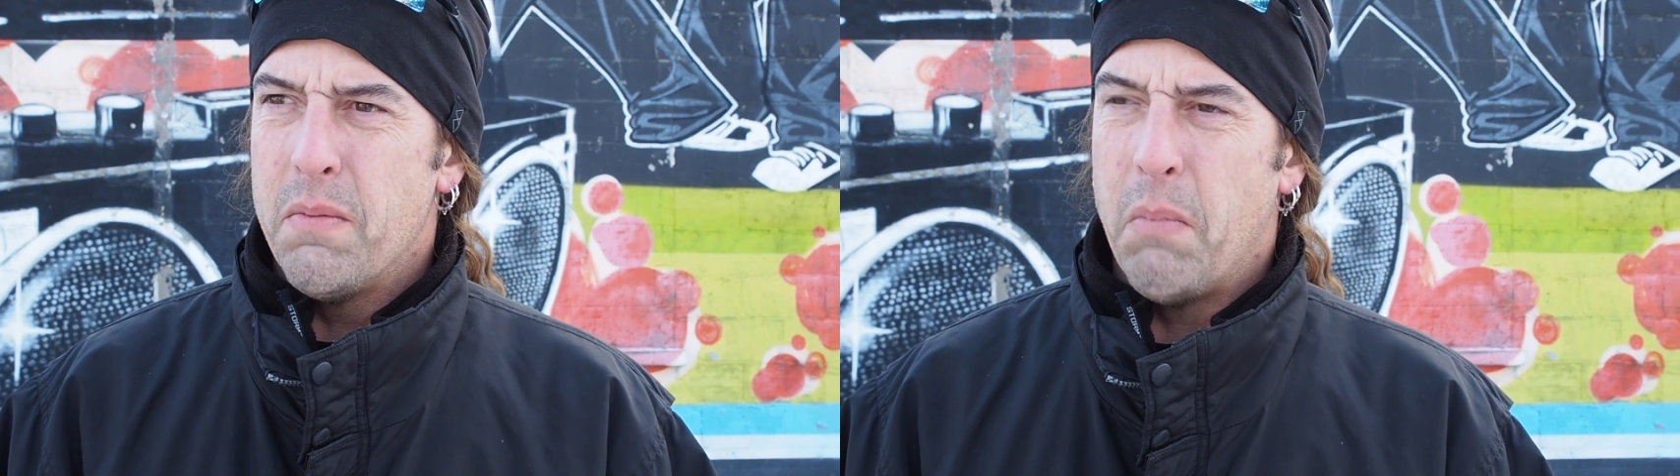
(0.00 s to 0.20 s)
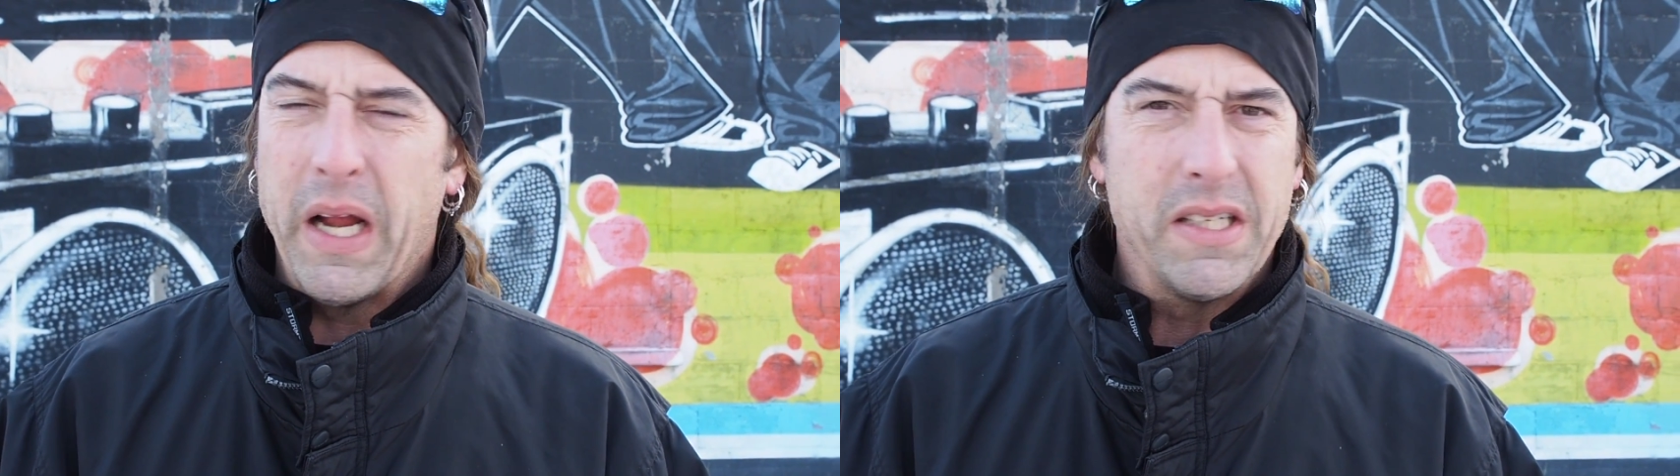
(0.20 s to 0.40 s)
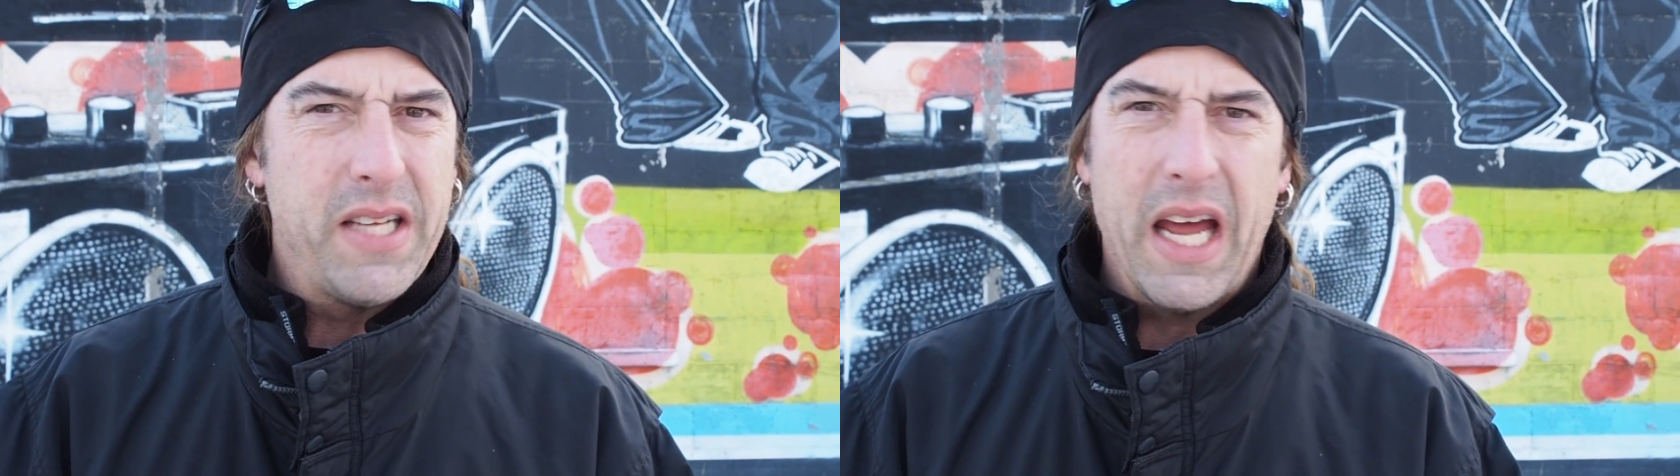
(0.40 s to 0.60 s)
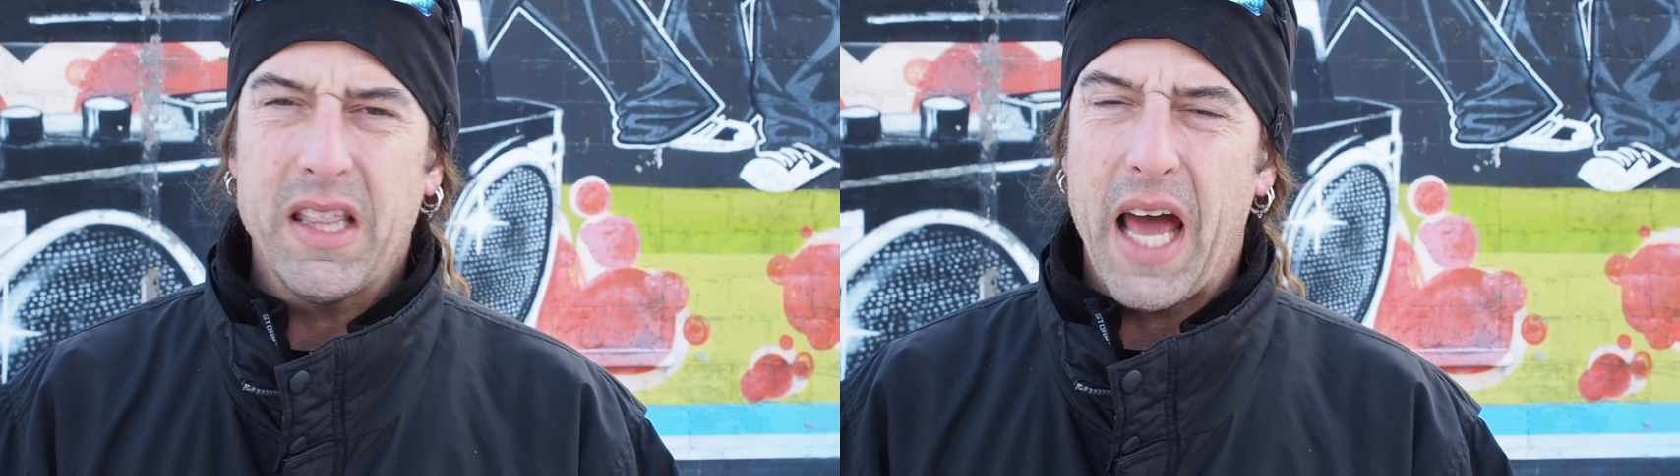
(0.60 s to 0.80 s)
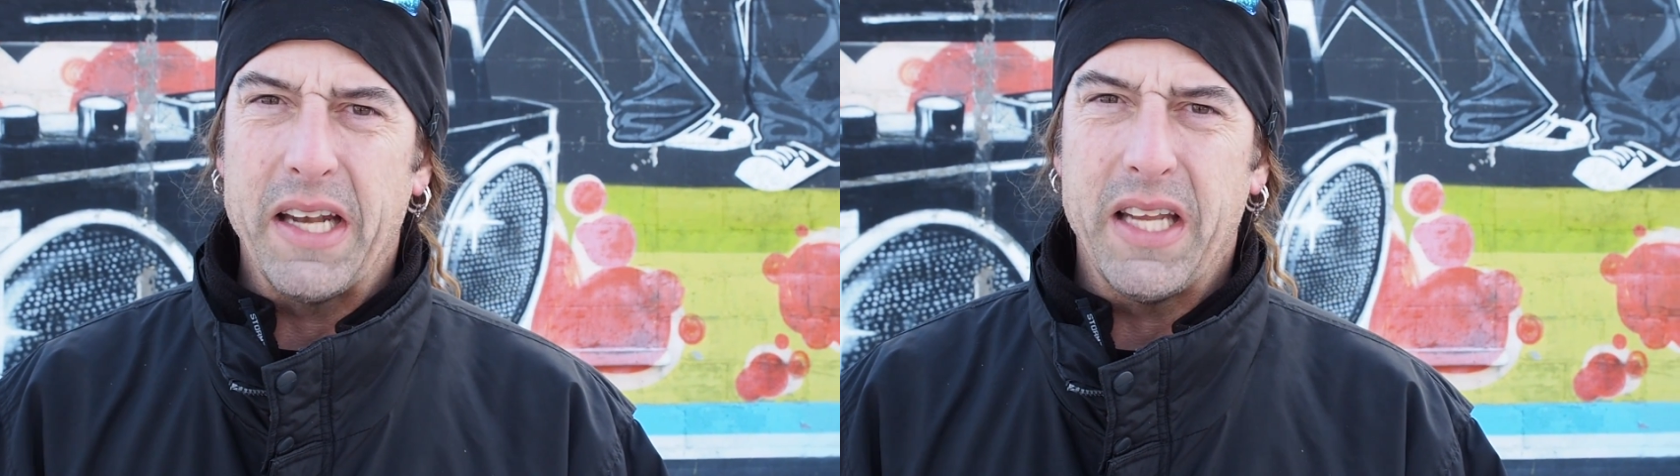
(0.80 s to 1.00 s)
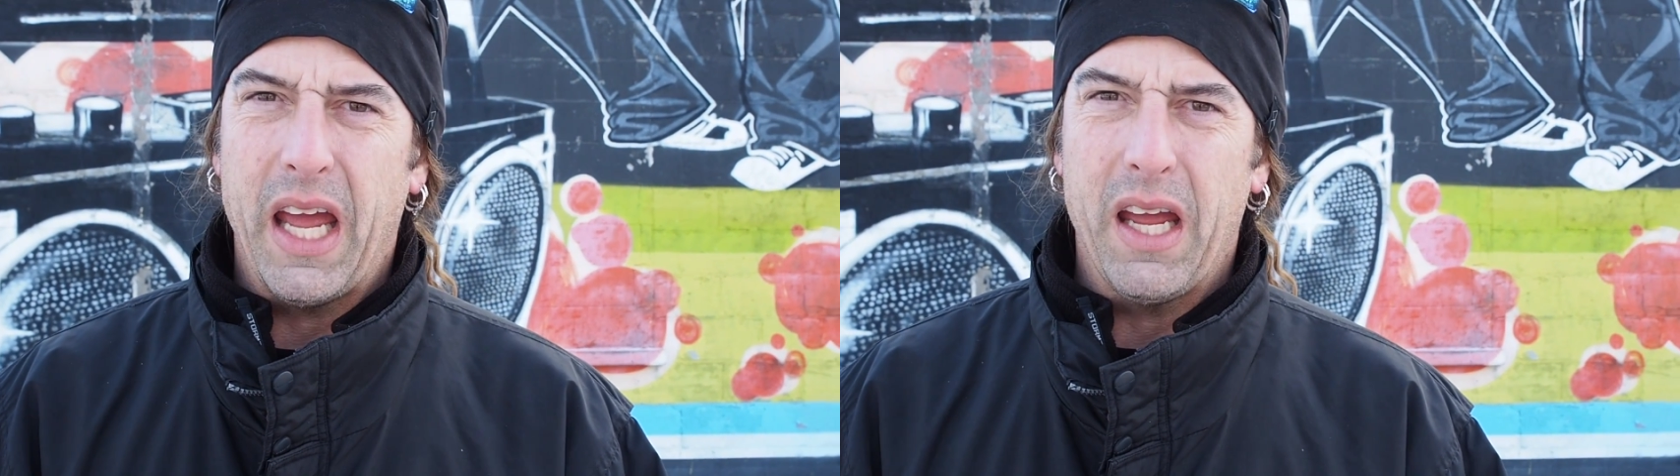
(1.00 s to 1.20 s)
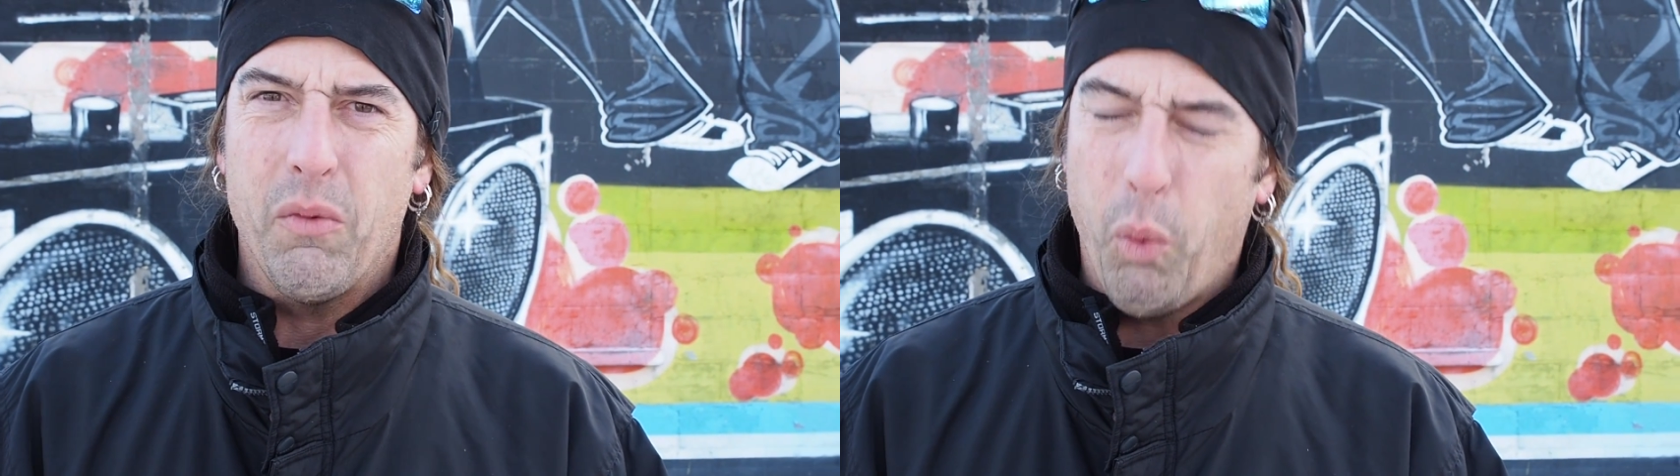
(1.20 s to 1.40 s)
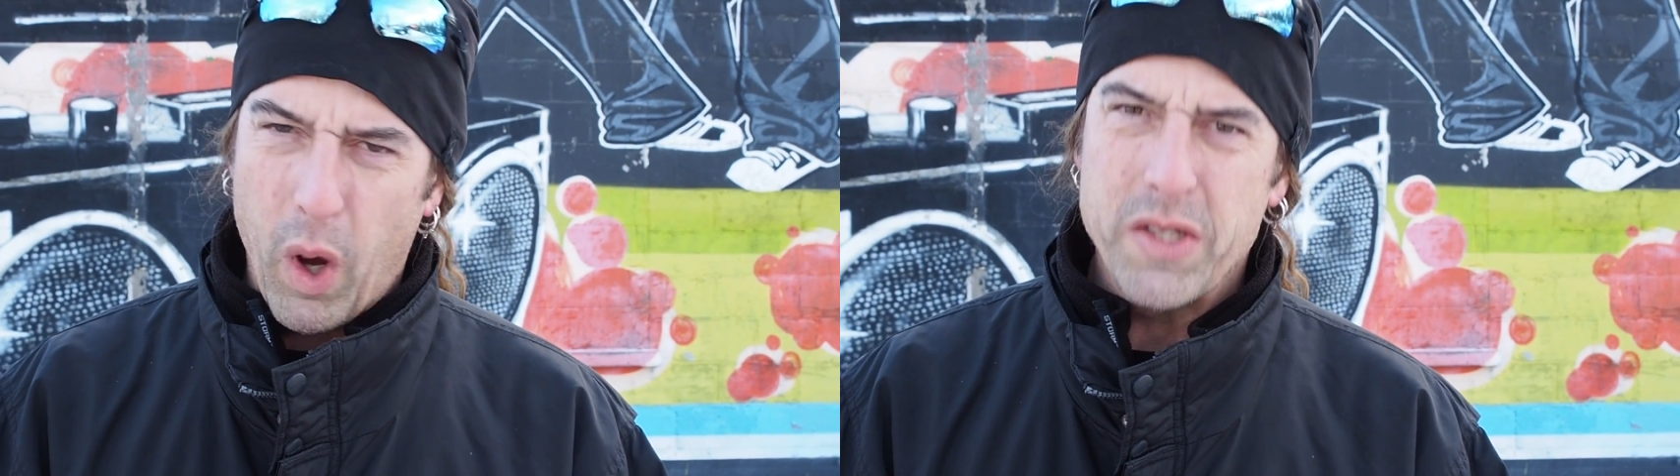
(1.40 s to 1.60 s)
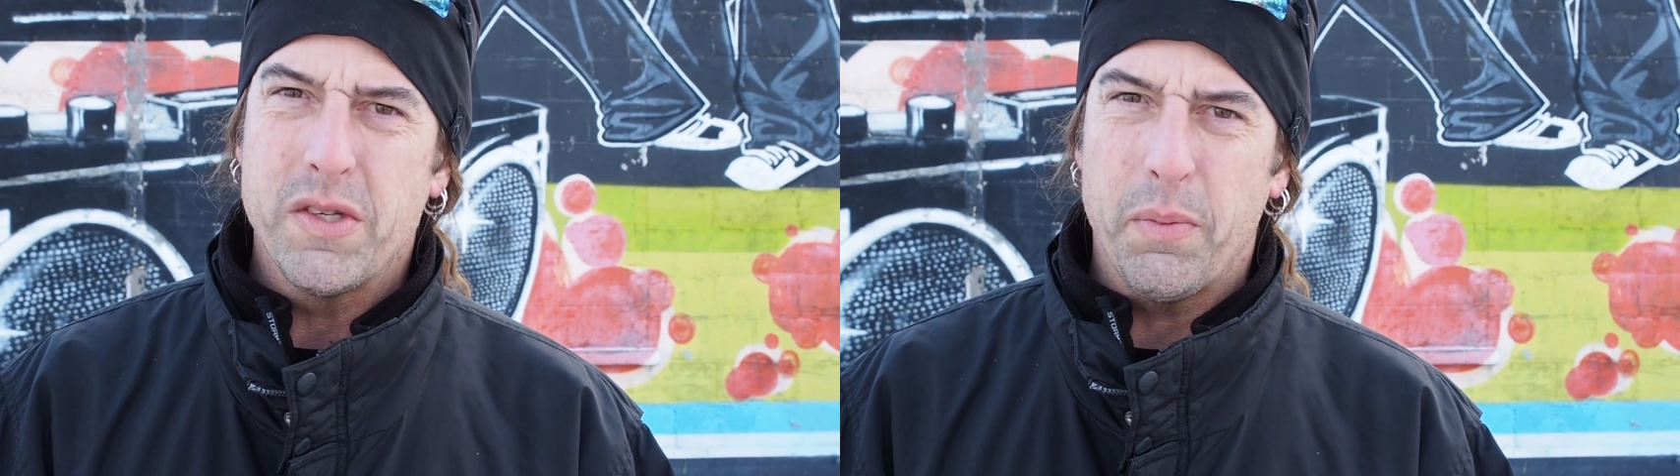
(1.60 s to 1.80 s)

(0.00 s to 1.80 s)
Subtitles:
my intent that day was